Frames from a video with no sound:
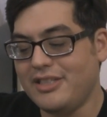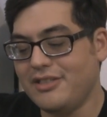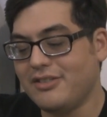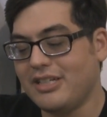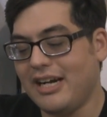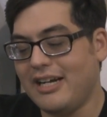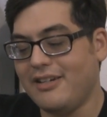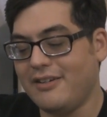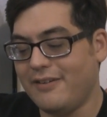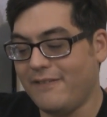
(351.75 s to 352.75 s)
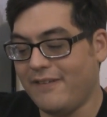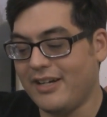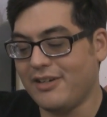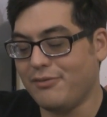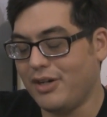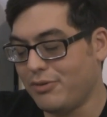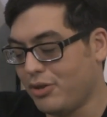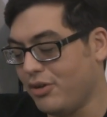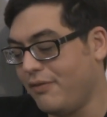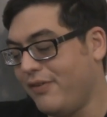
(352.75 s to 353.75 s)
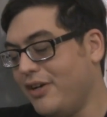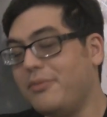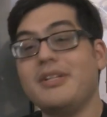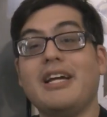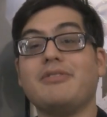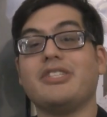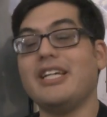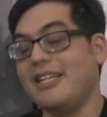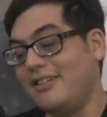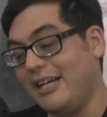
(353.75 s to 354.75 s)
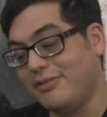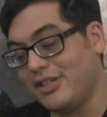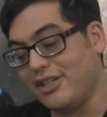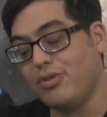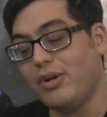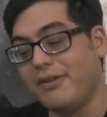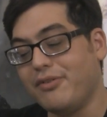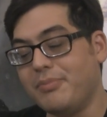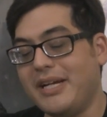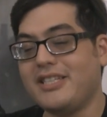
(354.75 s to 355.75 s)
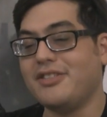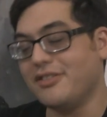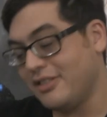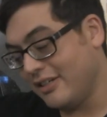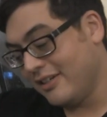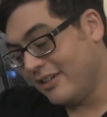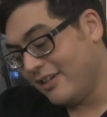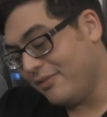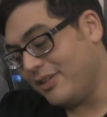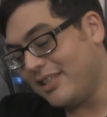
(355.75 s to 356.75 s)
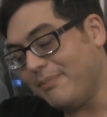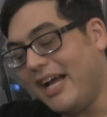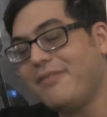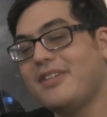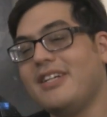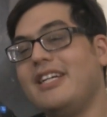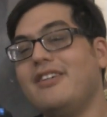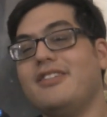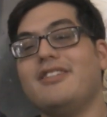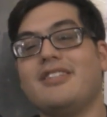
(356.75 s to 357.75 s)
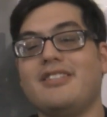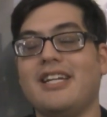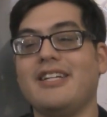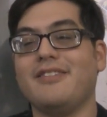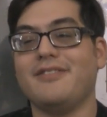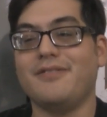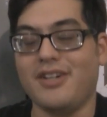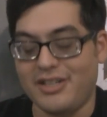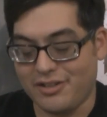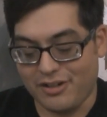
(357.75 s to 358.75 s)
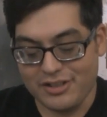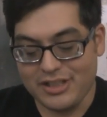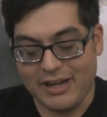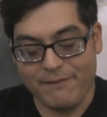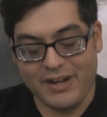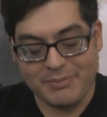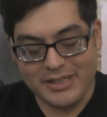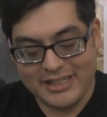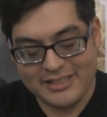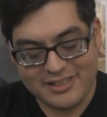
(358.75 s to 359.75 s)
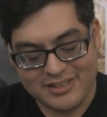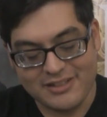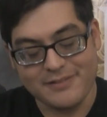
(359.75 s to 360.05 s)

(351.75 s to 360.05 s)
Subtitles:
you got, like, one roll of film, and that was it. That was, like, 24 pictures. With the Mavica here, you could take, as long as you got floppy disks,